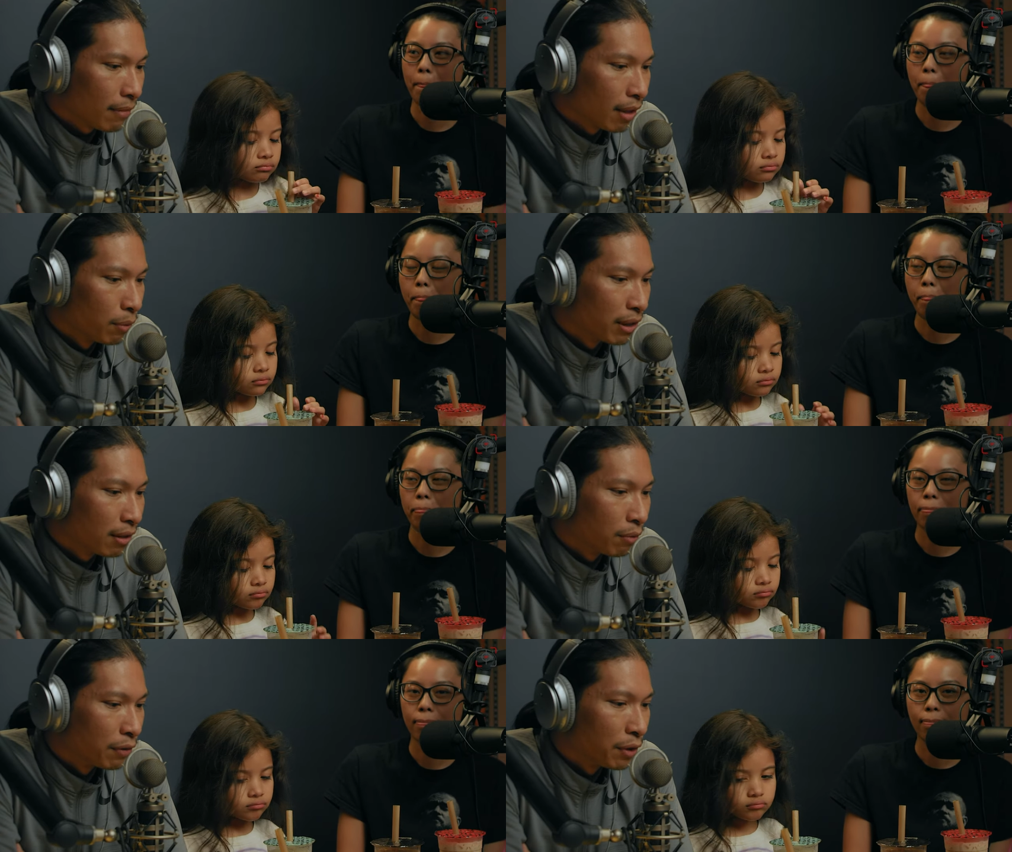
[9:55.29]
Speaker 1: we did
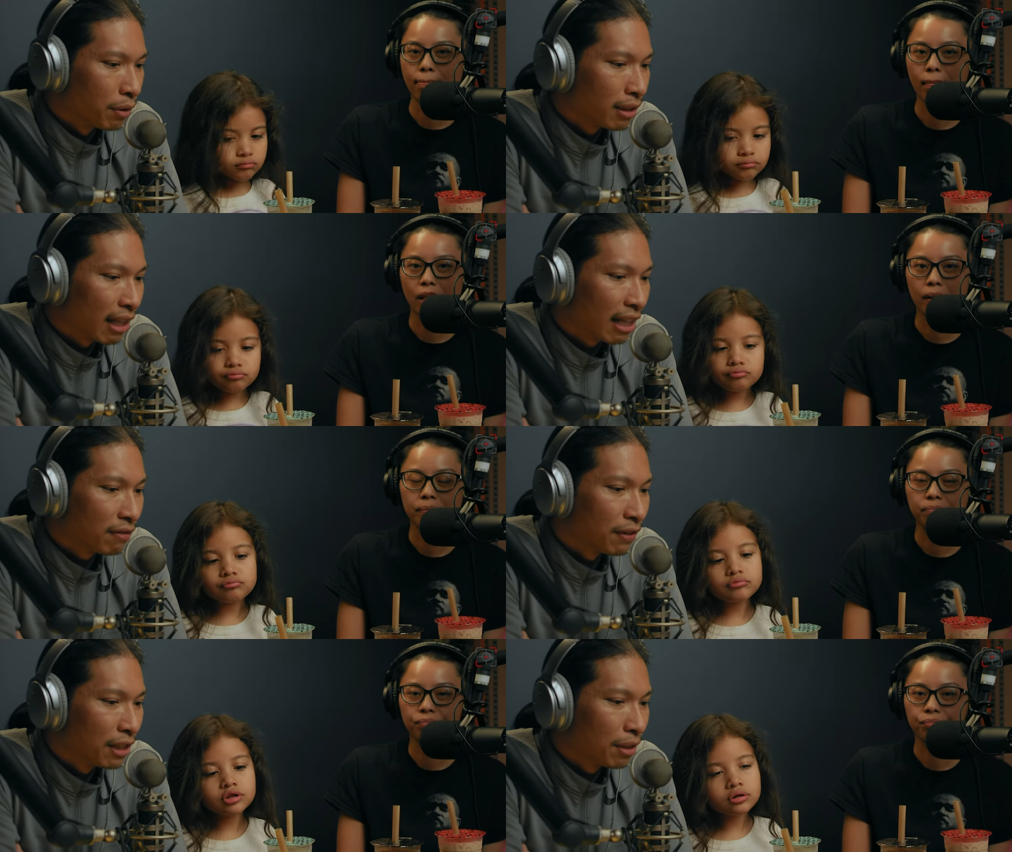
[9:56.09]
the review on the last
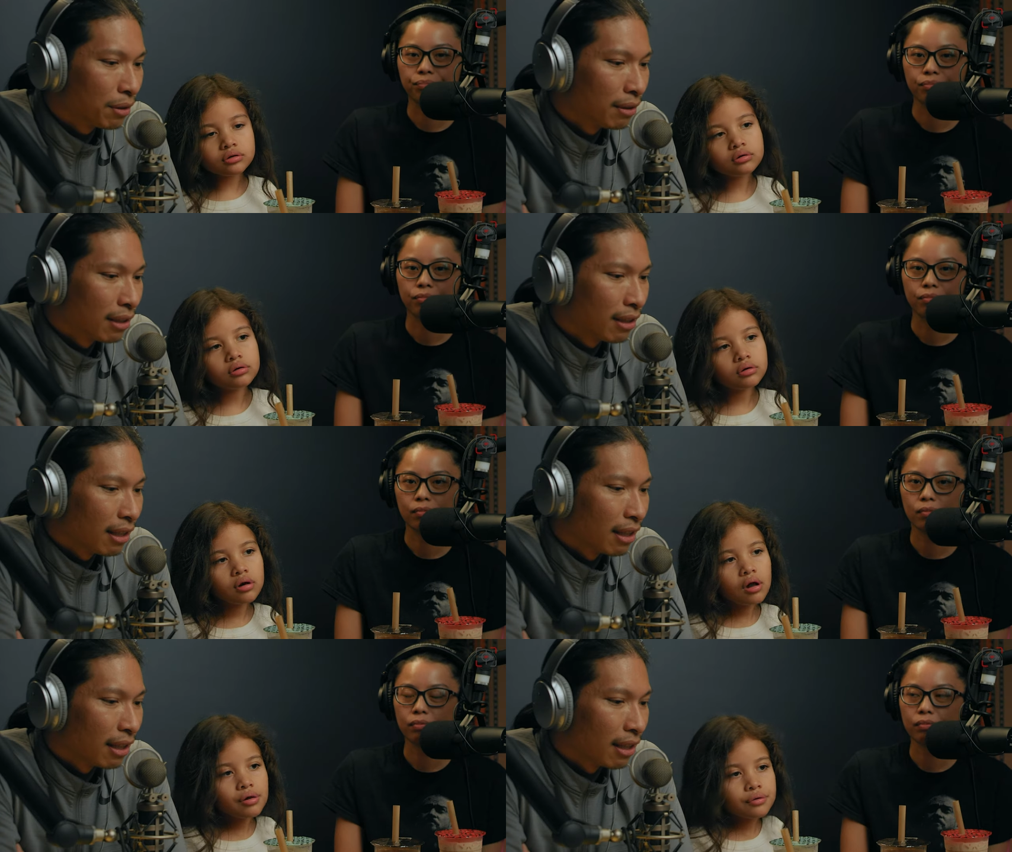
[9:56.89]
video,
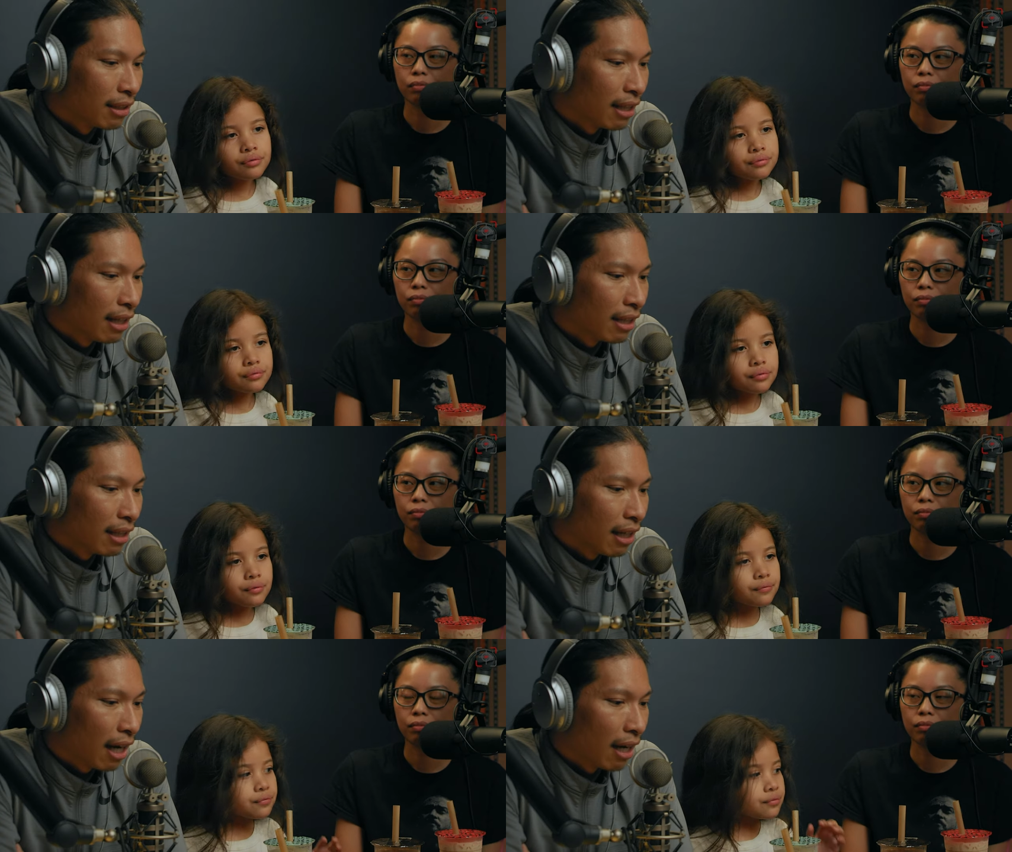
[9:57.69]
and
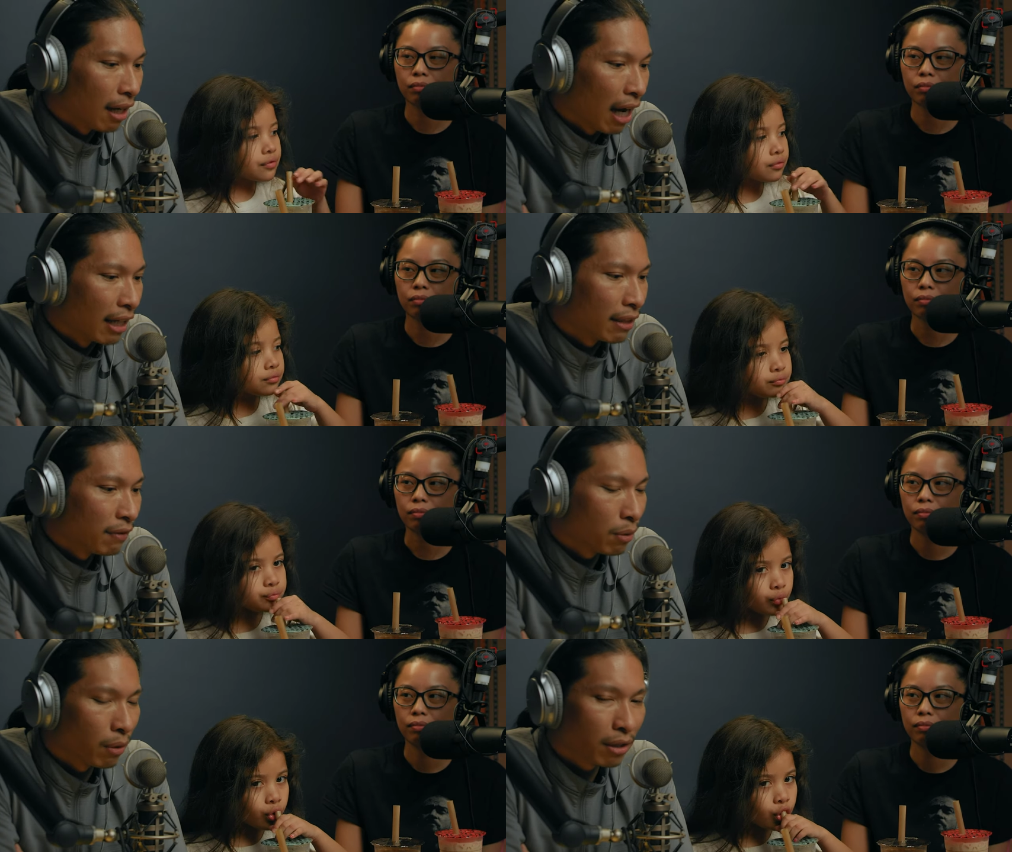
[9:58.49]
I gave
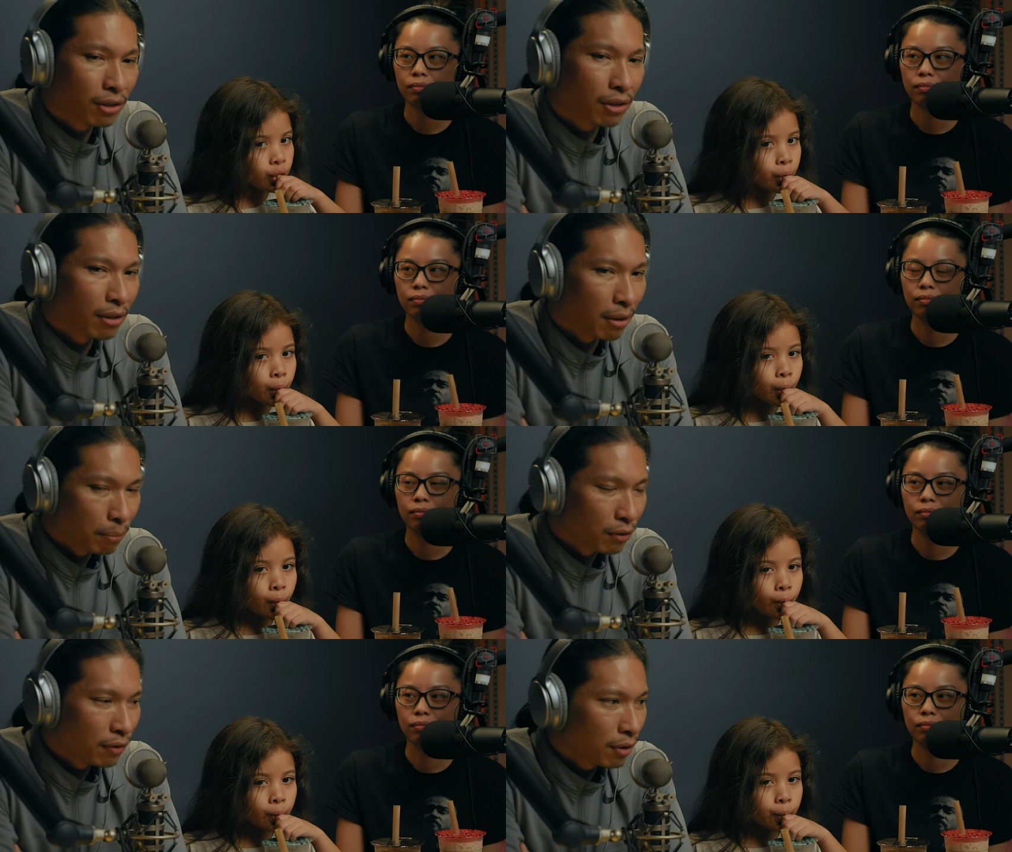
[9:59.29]
it the Rockstar
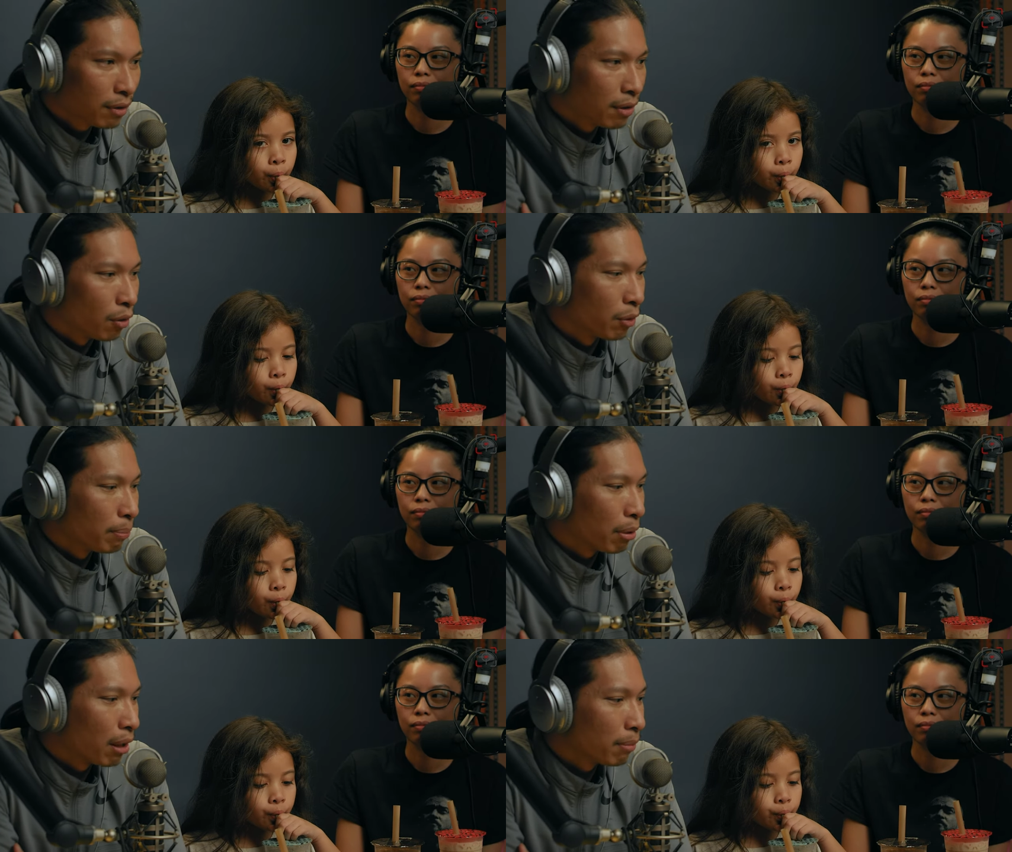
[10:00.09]
approval. The only
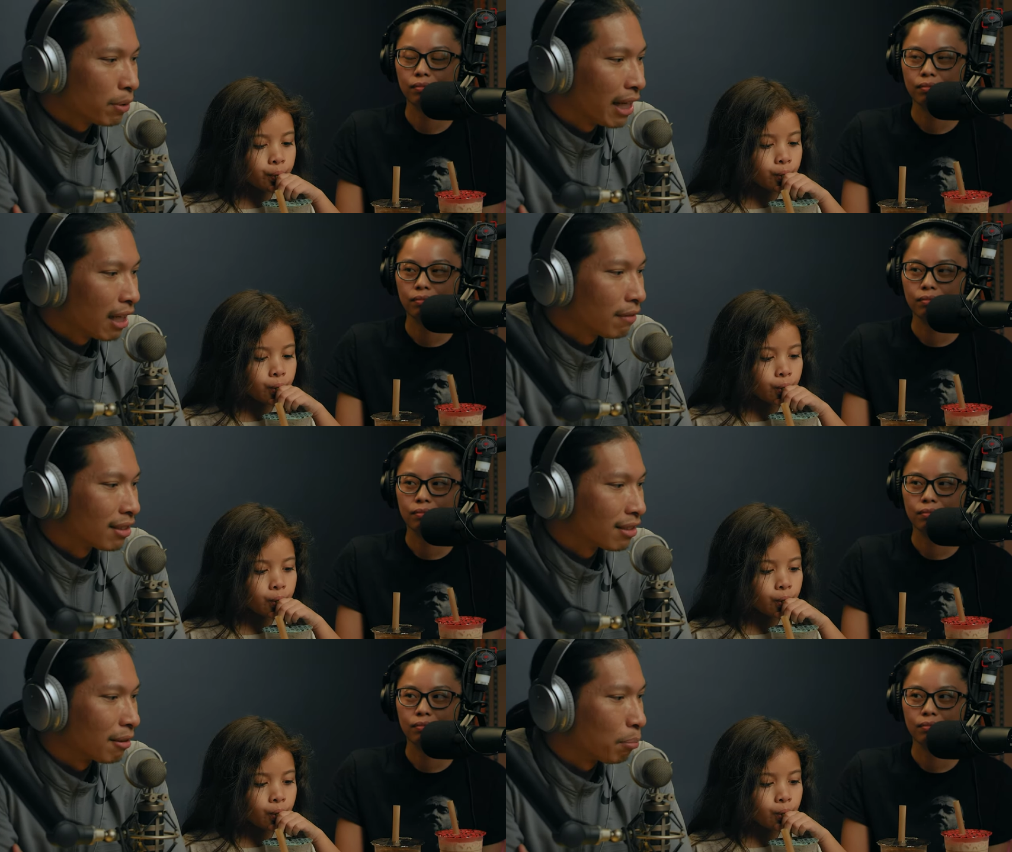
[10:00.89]
problem we have
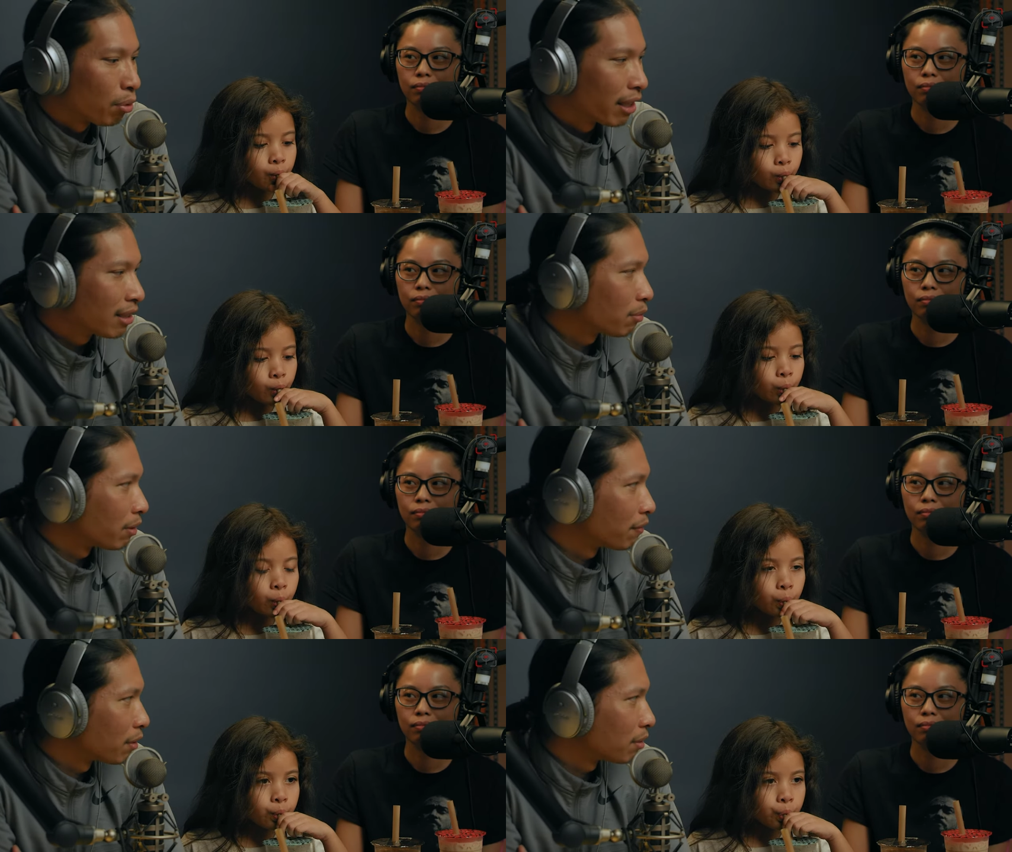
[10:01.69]
it's the price. We
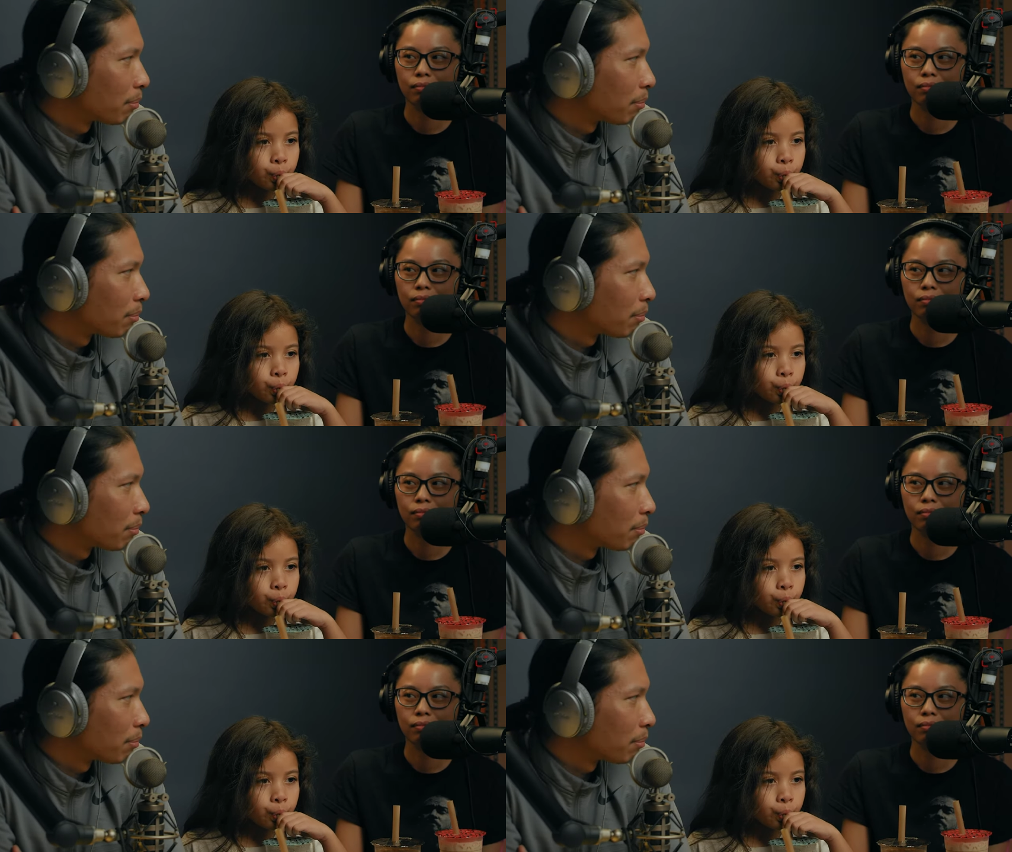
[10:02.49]
feel it's